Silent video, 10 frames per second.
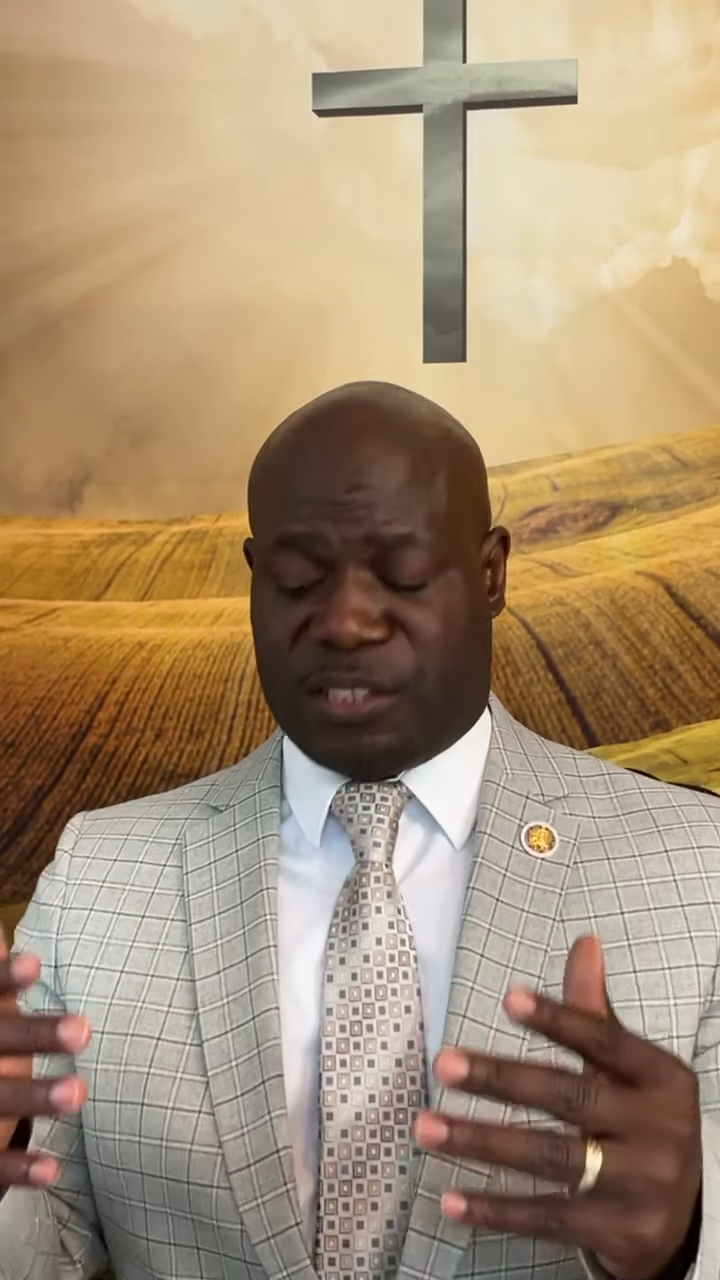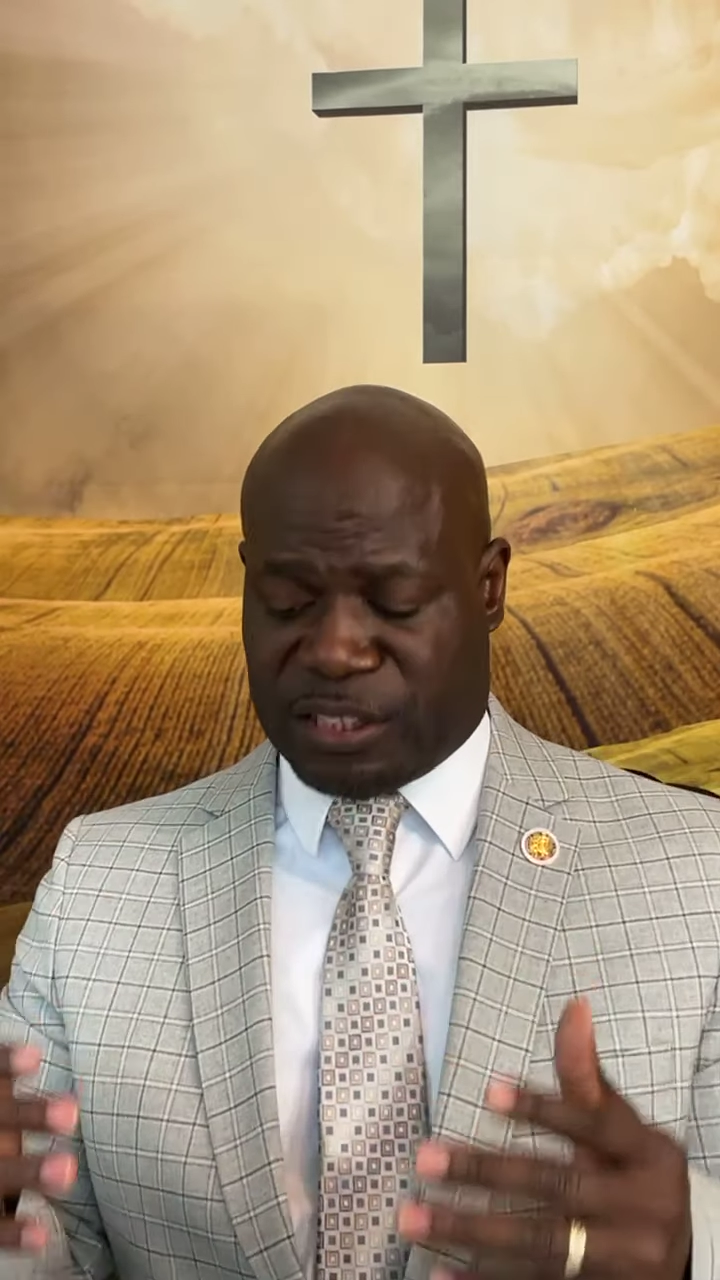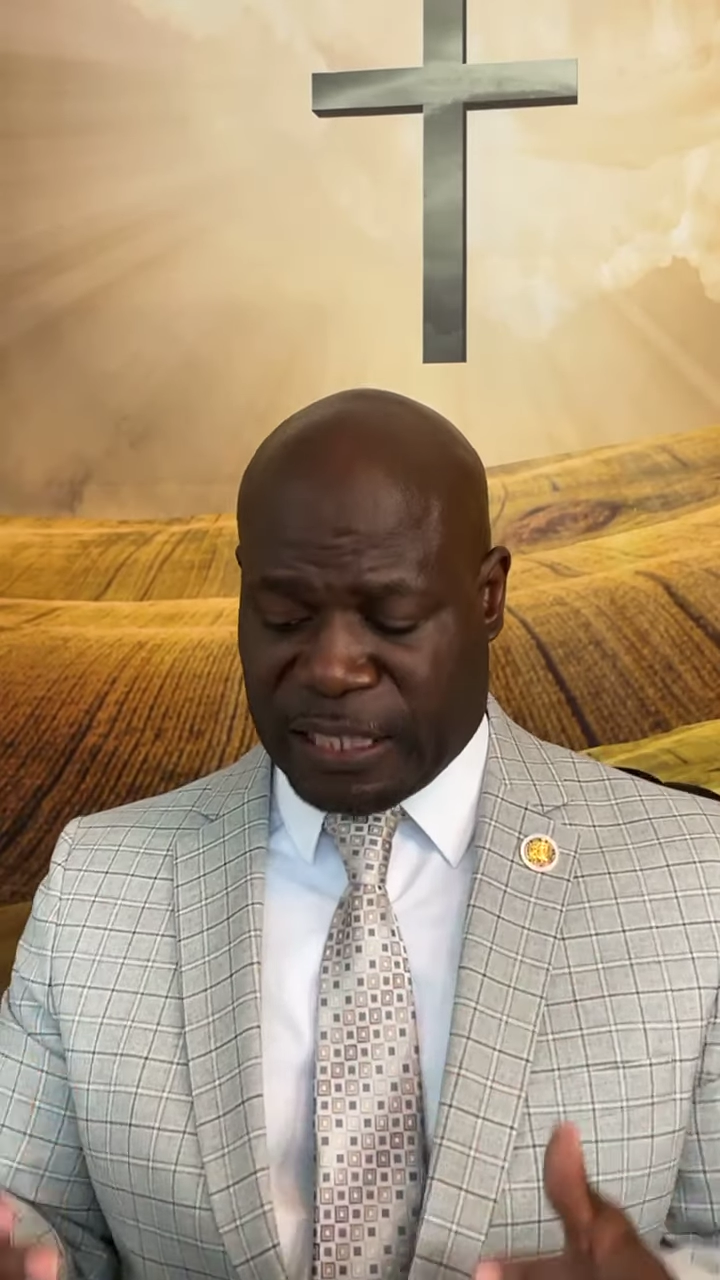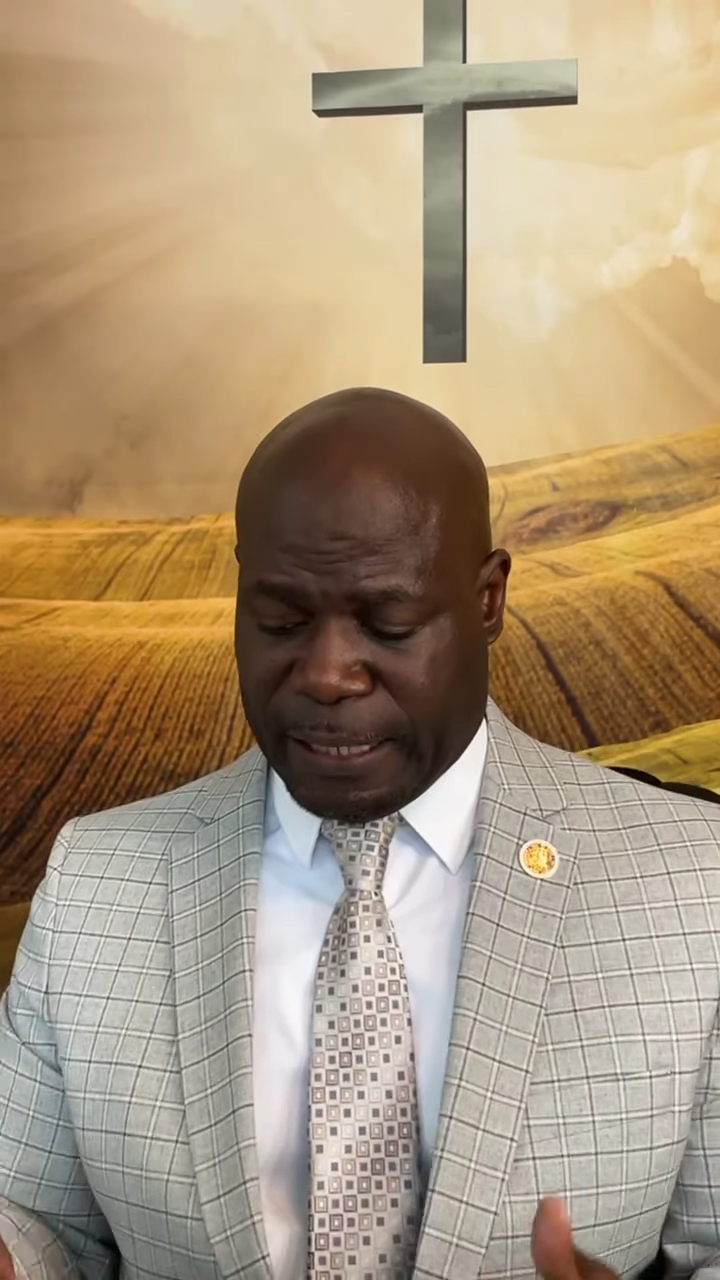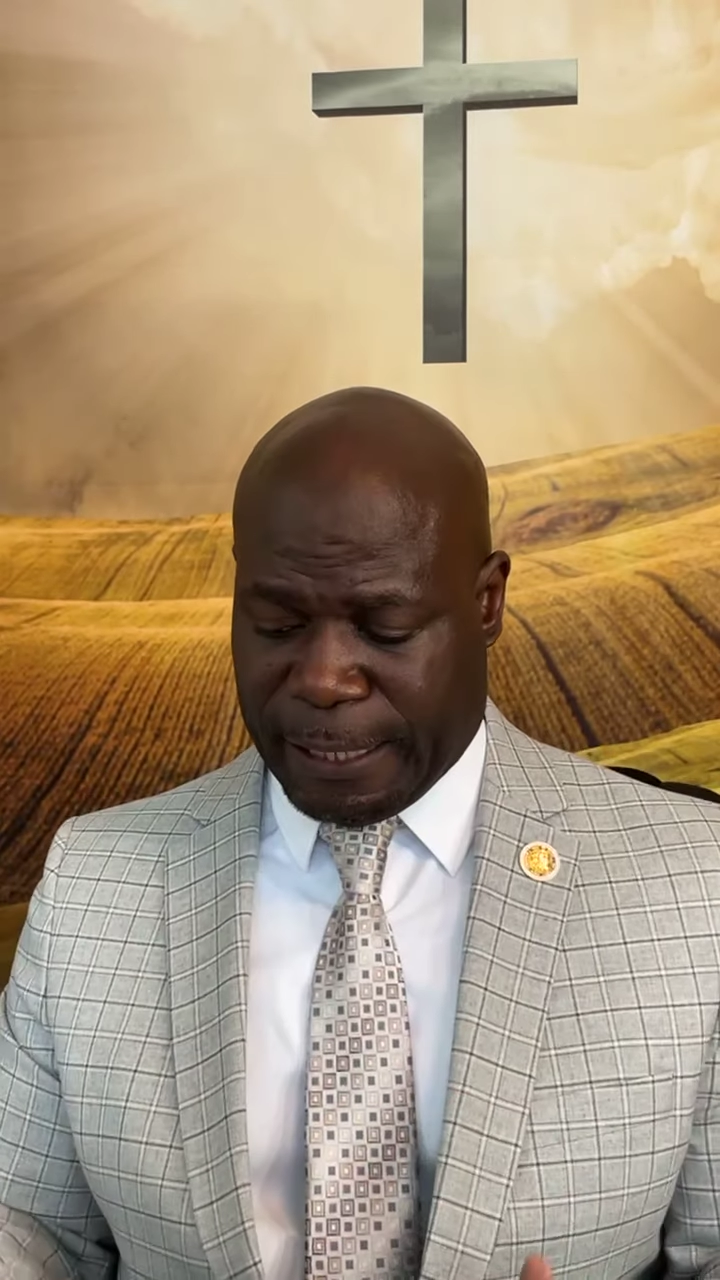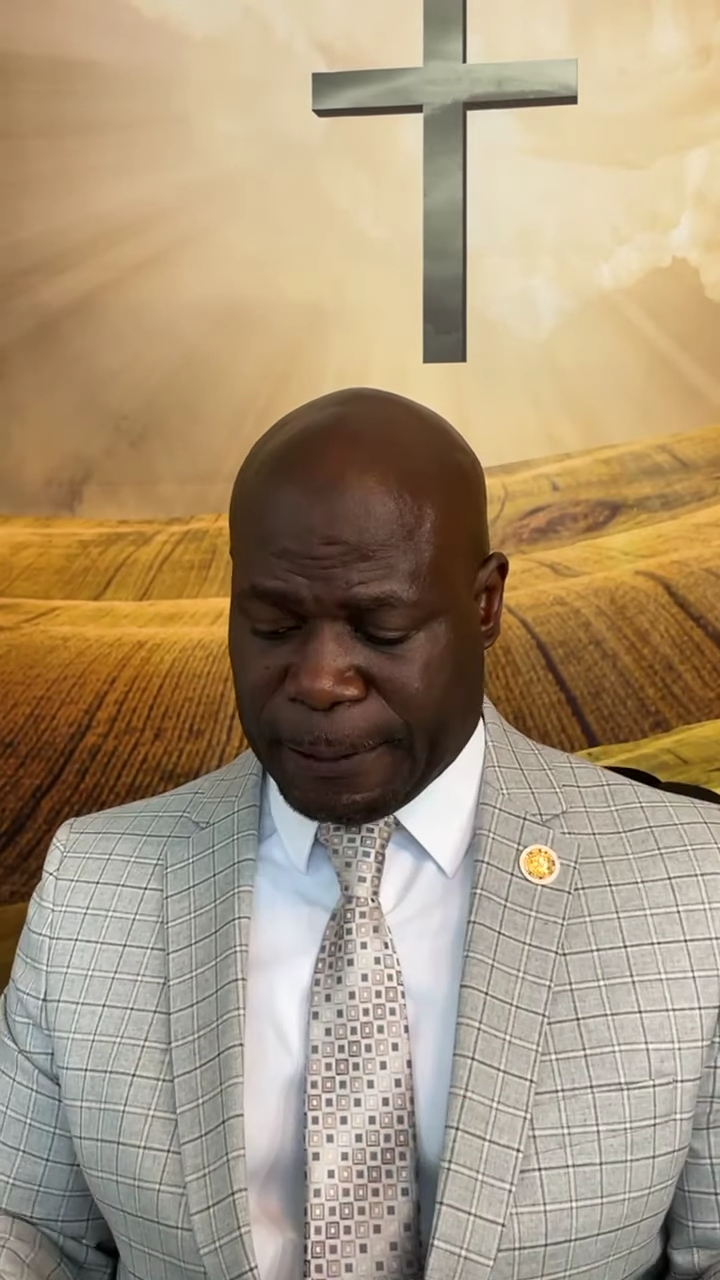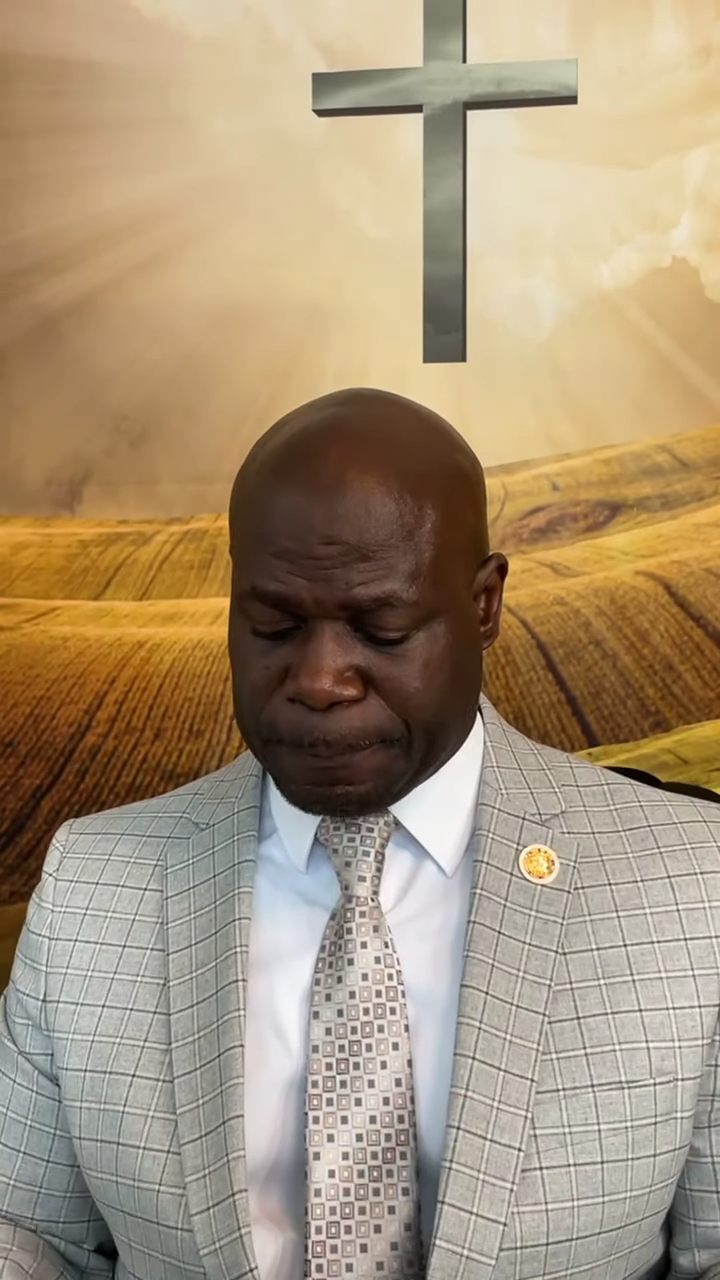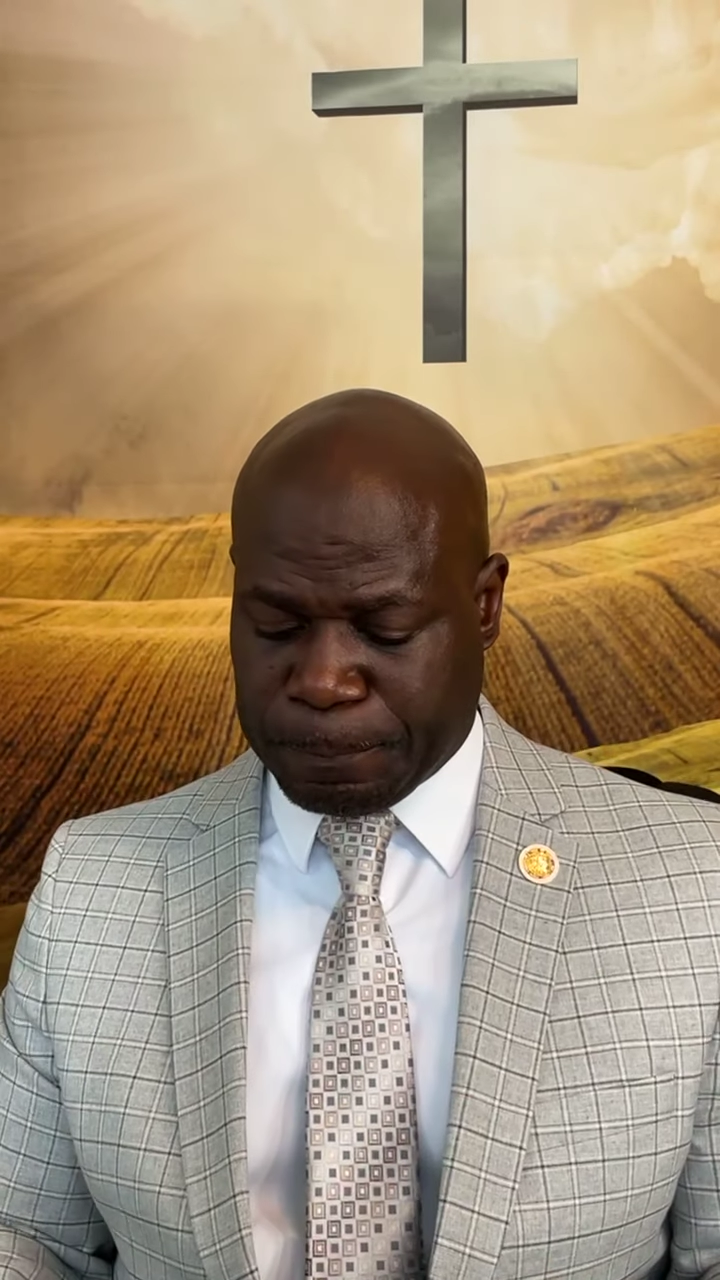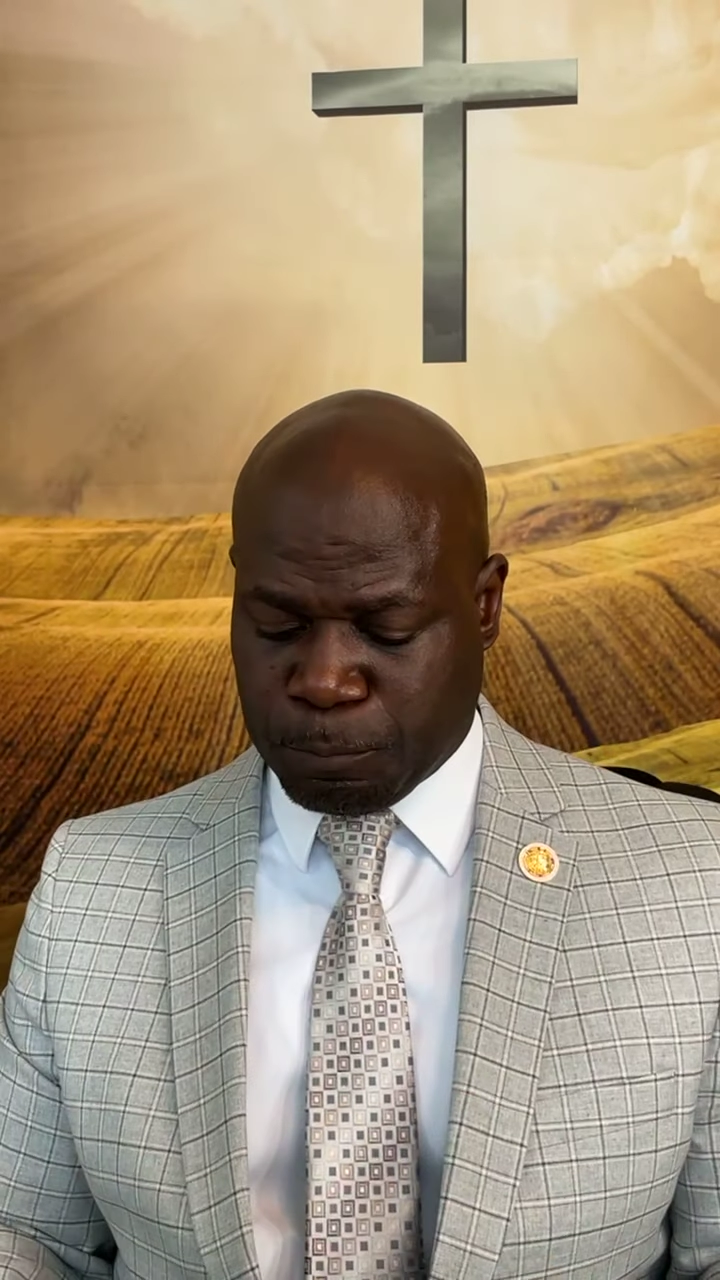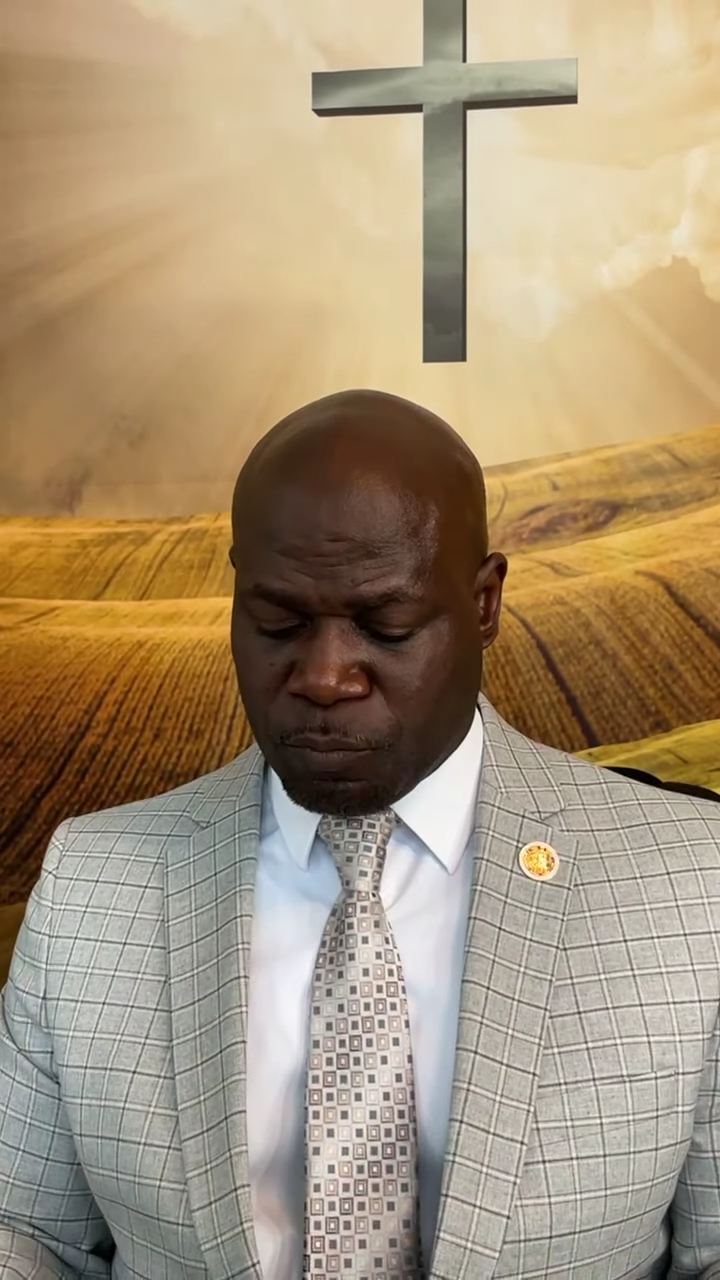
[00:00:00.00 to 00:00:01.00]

city